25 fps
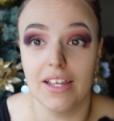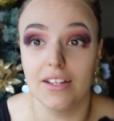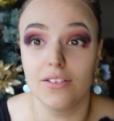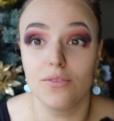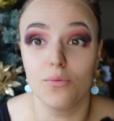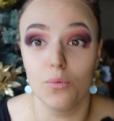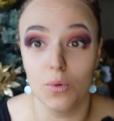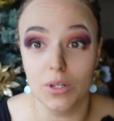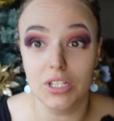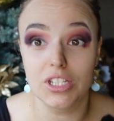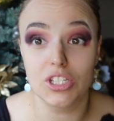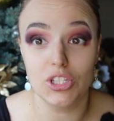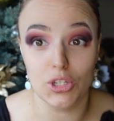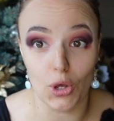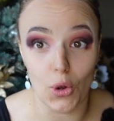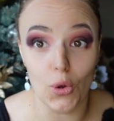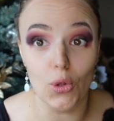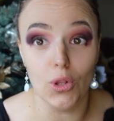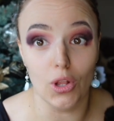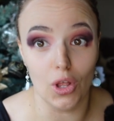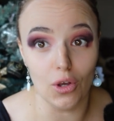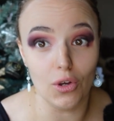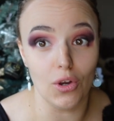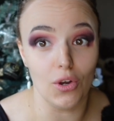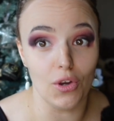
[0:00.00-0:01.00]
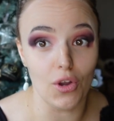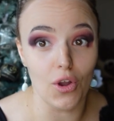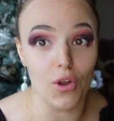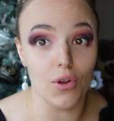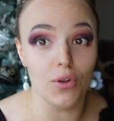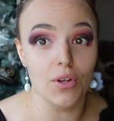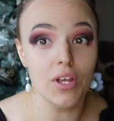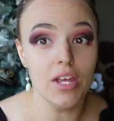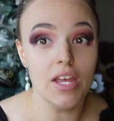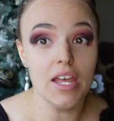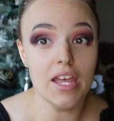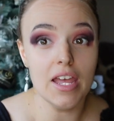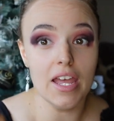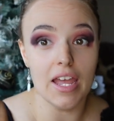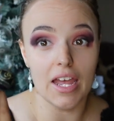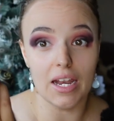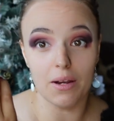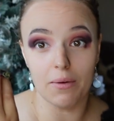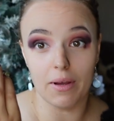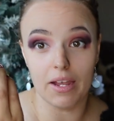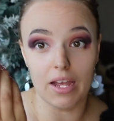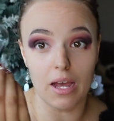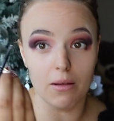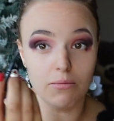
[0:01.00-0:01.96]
it was so long ago. Anyway,